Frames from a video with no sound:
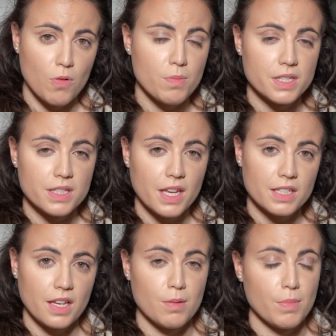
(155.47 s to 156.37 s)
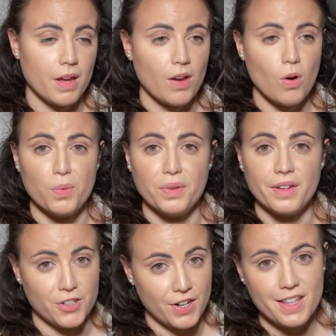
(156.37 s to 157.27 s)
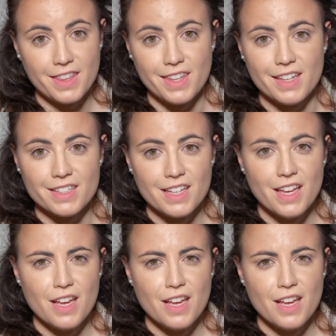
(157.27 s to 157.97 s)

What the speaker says: own mistakes and my own great things